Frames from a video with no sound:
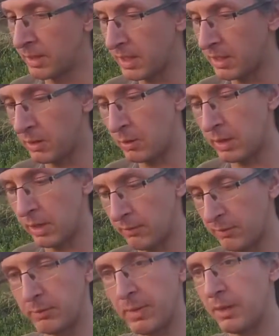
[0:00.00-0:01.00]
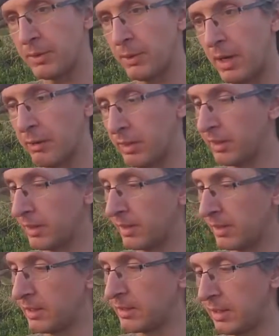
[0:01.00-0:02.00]
Not getting a whole lot of mouth dry or anything
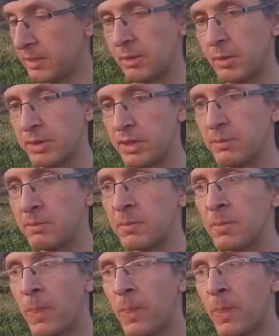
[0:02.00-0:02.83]
like that, so that's always good.